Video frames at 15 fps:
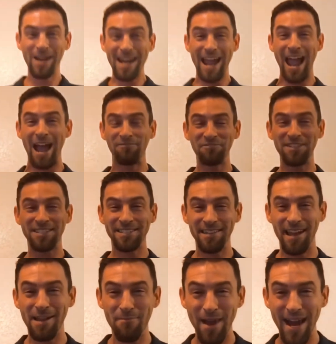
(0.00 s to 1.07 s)
we have the
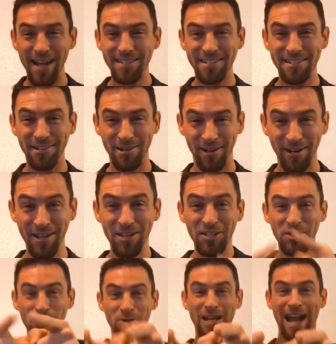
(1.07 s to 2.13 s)
same answer!
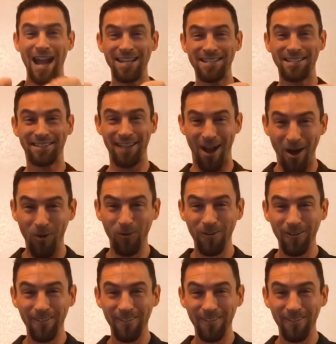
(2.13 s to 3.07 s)
You guys don't!